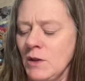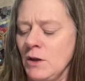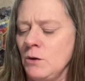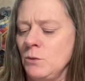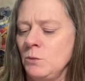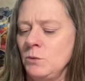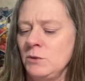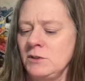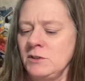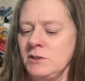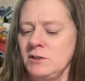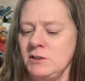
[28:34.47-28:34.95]

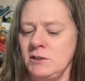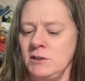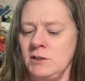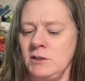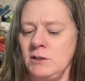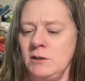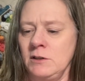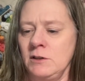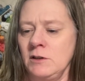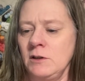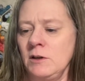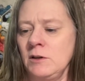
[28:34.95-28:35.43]
We'll
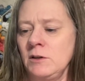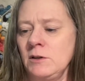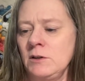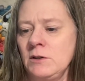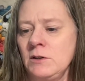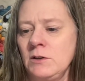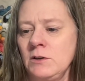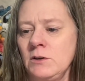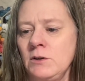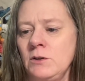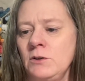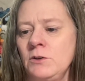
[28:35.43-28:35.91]
see.
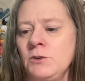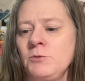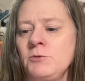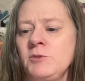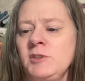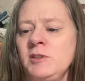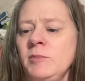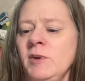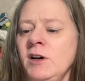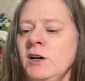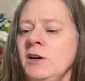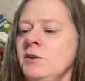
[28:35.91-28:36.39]

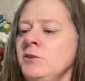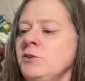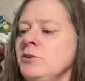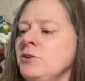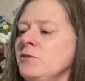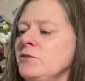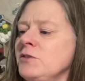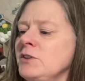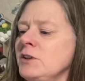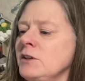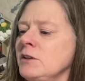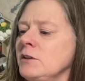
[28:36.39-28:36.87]
Three balls
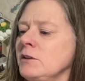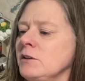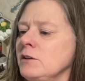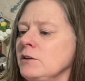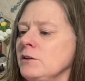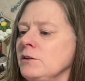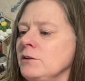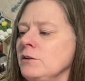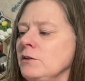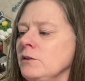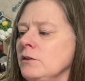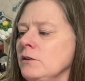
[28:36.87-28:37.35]
of it,
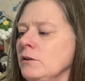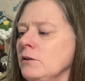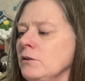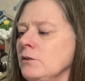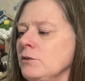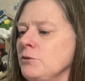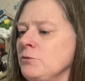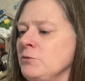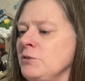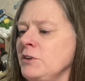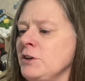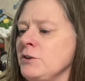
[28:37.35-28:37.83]

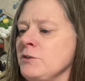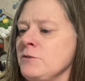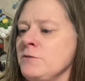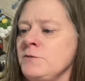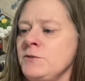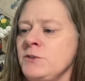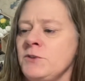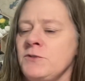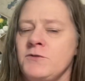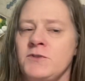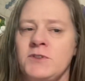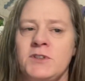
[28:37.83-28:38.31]
three hundred
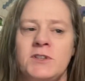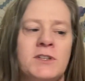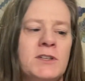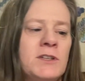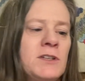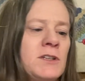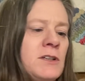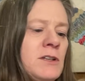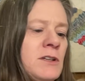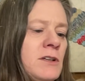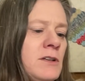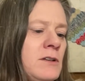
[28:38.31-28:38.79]

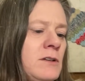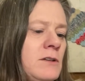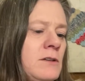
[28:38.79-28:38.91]
fifty...